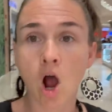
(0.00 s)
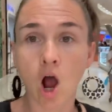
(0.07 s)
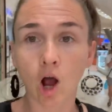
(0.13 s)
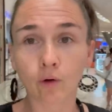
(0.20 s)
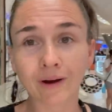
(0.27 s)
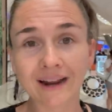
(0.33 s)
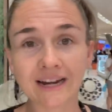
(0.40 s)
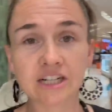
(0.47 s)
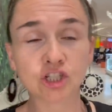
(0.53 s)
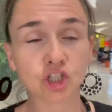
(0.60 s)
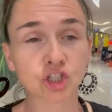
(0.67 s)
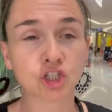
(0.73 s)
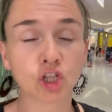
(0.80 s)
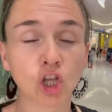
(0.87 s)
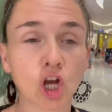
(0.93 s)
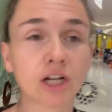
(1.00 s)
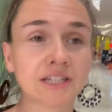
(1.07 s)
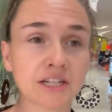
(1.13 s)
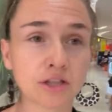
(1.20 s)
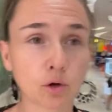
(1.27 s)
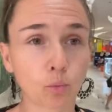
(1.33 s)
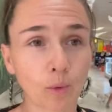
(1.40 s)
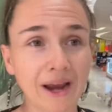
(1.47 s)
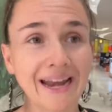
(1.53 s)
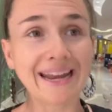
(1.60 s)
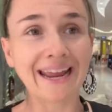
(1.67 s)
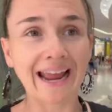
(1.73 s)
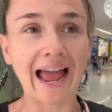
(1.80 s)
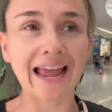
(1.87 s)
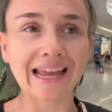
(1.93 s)
All right, I just looked at the
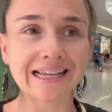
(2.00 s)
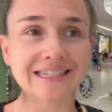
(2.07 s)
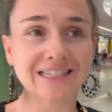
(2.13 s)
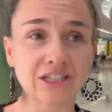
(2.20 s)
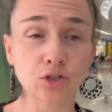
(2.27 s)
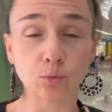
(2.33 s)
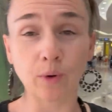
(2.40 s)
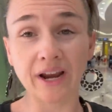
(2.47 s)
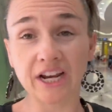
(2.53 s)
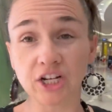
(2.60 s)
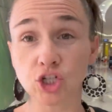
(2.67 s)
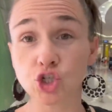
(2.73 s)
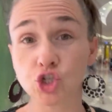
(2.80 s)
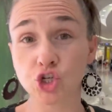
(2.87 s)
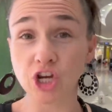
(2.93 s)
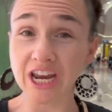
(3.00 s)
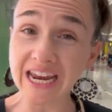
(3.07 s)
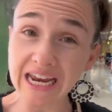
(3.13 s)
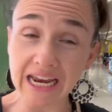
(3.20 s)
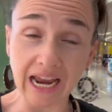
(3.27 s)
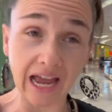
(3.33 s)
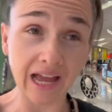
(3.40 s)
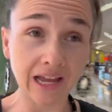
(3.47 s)
rating. I guess it's rated G.